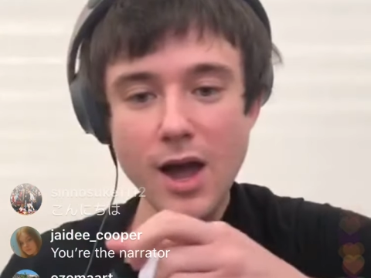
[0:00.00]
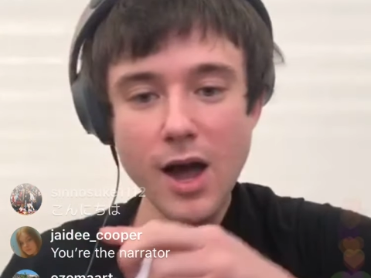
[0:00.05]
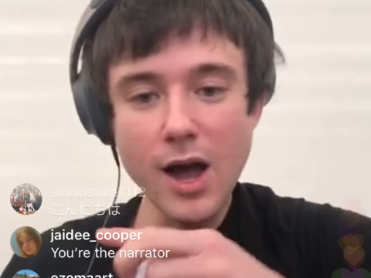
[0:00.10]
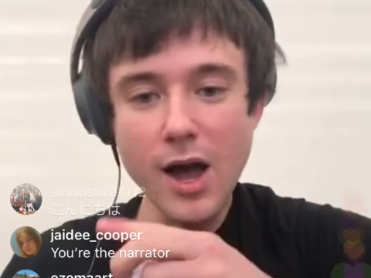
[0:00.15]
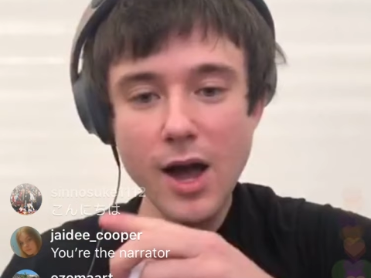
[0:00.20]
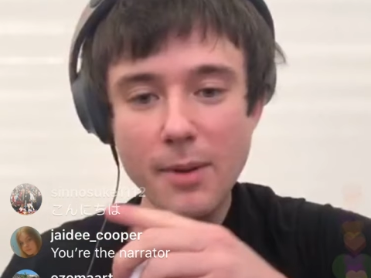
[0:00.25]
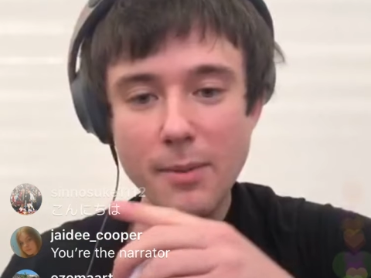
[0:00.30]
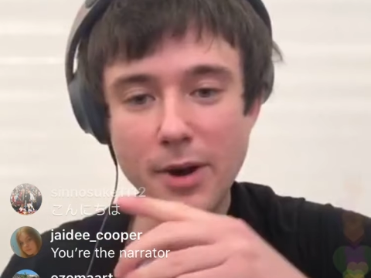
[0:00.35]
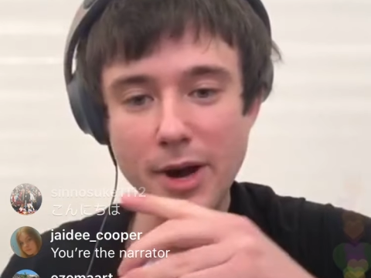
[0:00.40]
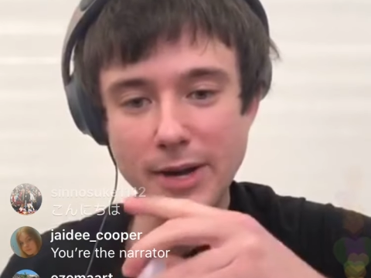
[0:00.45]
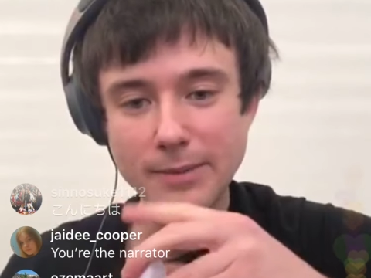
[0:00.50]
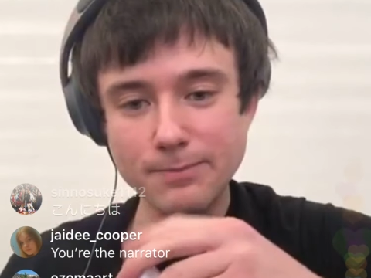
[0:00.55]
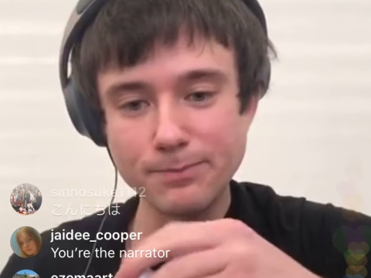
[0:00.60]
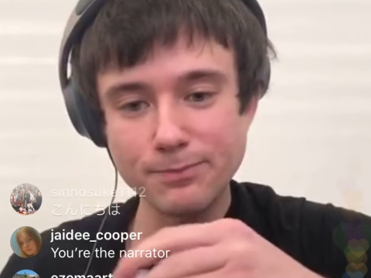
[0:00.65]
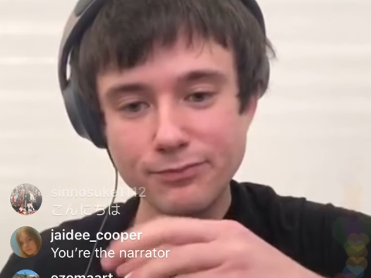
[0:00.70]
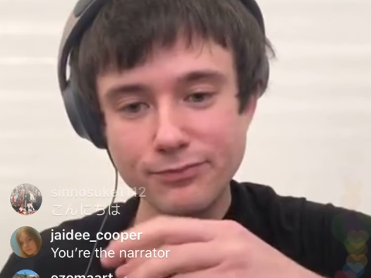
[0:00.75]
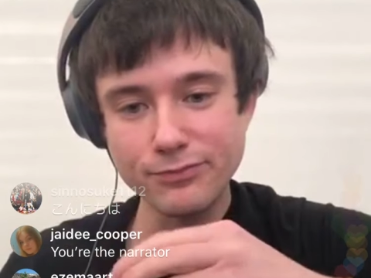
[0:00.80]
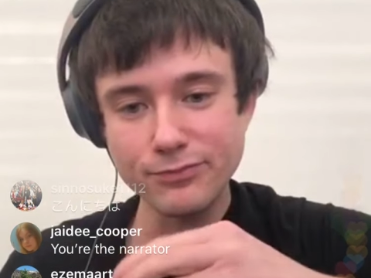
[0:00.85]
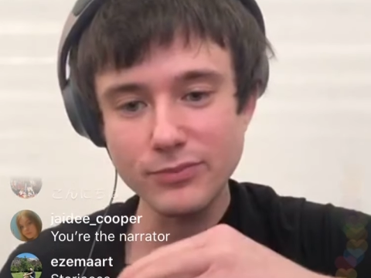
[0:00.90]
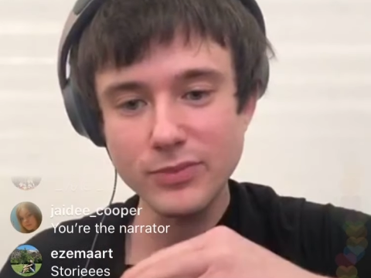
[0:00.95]
All right,
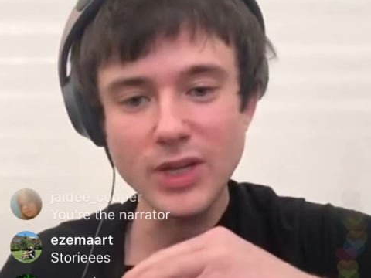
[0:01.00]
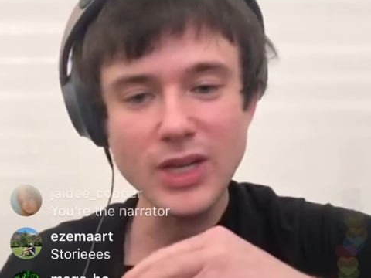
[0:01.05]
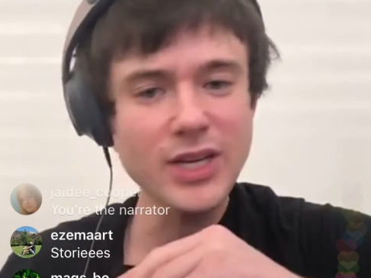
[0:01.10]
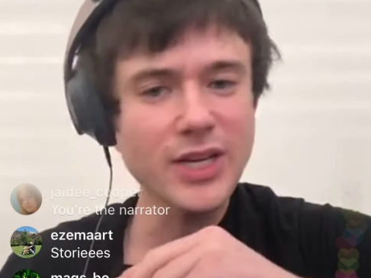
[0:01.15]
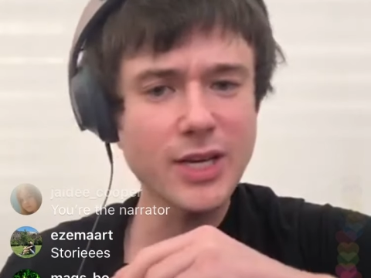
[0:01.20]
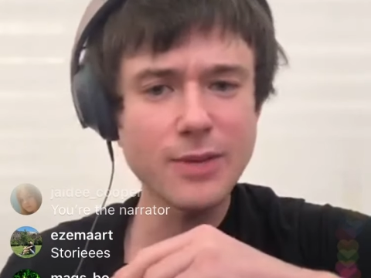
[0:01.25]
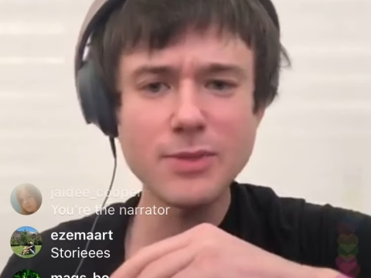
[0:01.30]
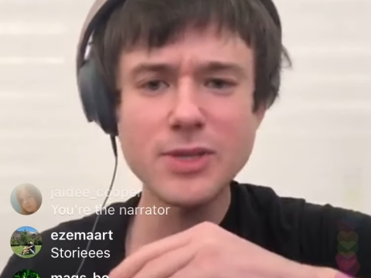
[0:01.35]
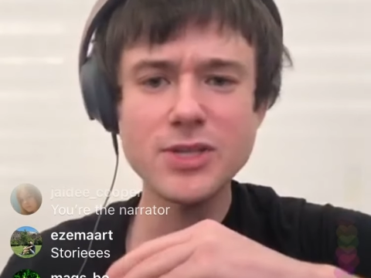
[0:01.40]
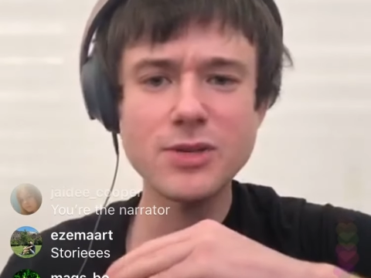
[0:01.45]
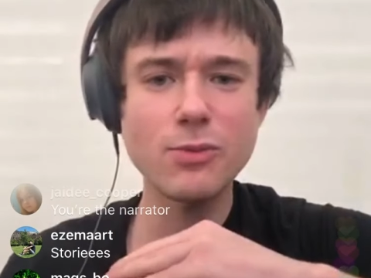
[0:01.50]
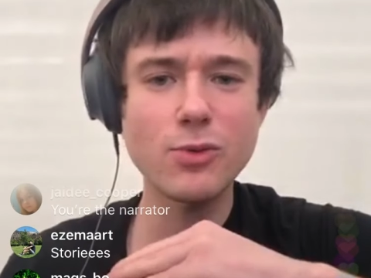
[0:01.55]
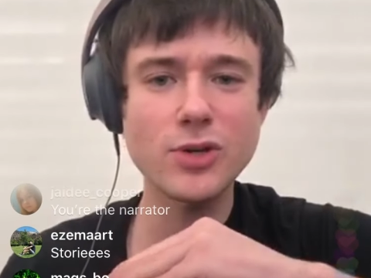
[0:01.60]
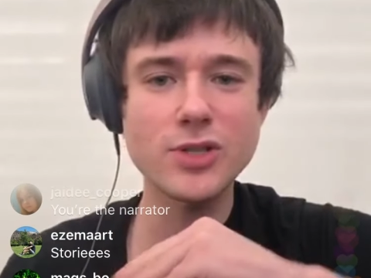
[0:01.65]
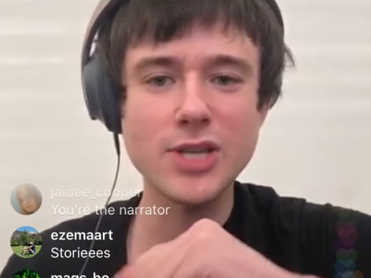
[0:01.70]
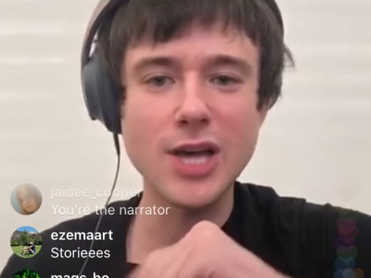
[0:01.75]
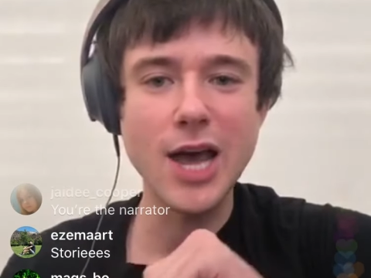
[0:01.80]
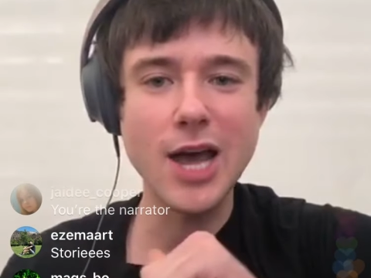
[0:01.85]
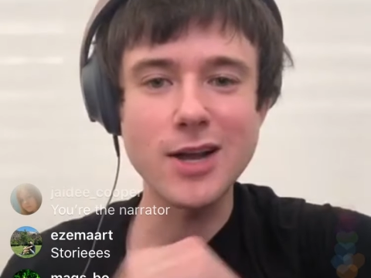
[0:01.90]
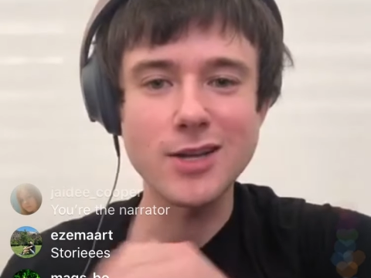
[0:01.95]
give me some more
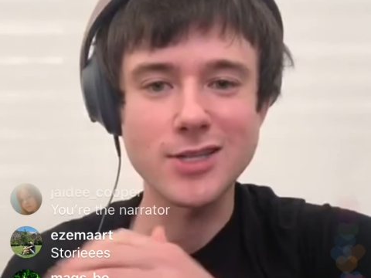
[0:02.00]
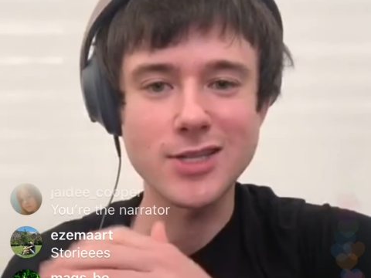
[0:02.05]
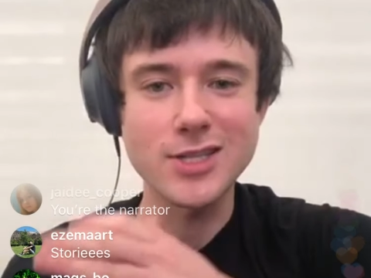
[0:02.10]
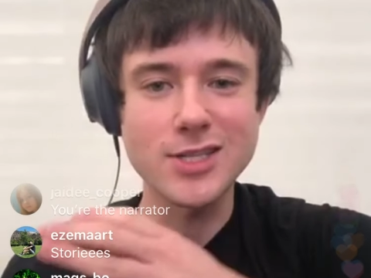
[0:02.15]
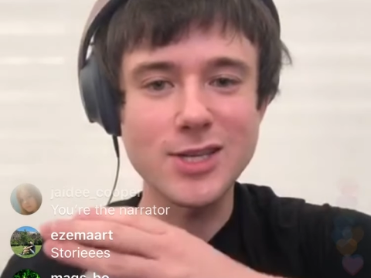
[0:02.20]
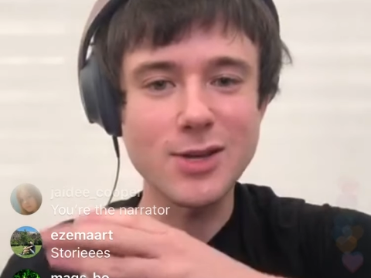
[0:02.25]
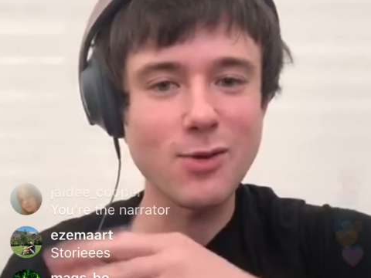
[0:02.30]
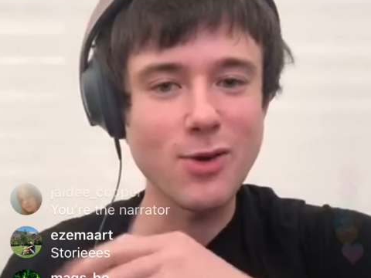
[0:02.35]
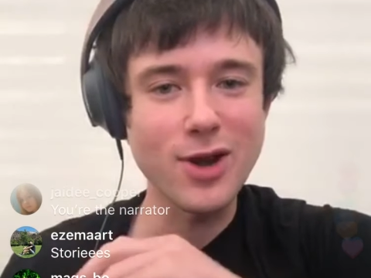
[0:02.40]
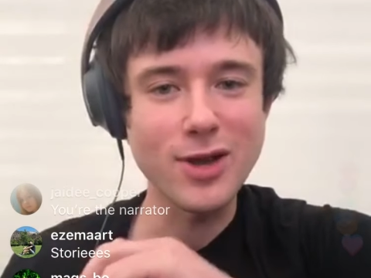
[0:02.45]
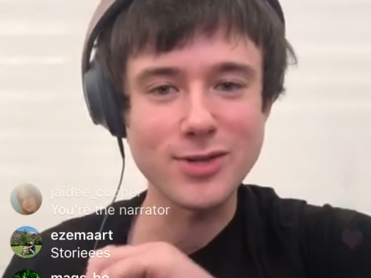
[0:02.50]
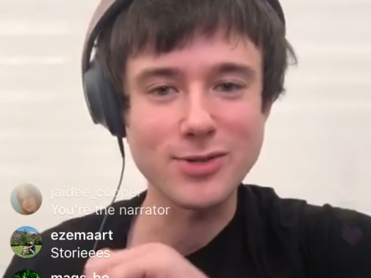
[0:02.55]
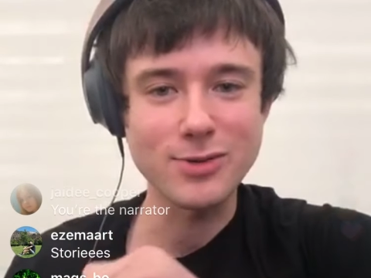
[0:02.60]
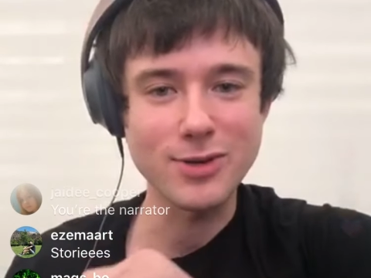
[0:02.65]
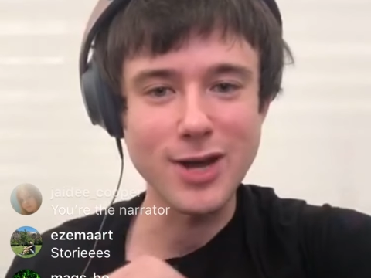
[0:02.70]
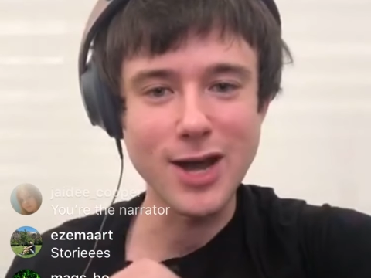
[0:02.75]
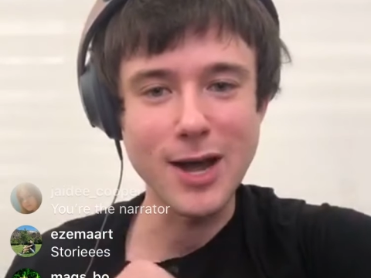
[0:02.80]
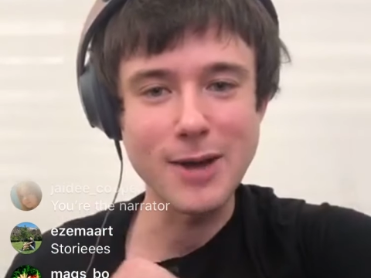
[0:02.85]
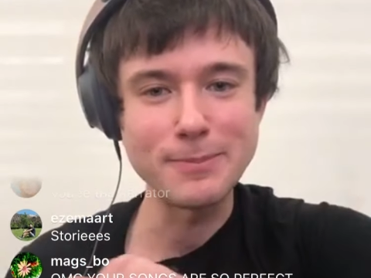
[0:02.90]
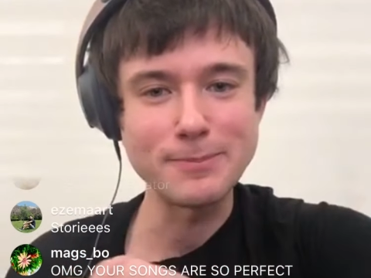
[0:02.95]
titles. Let's see what else we
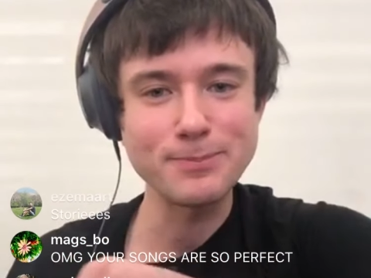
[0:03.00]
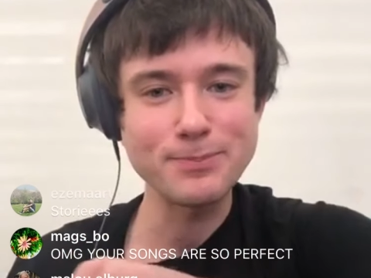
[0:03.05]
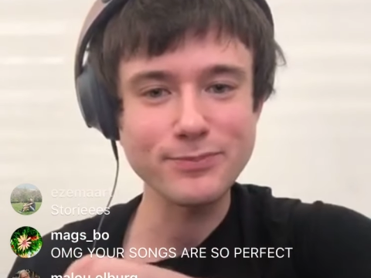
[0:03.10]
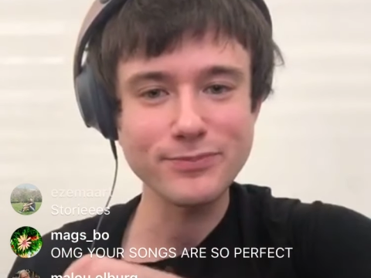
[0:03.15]
got.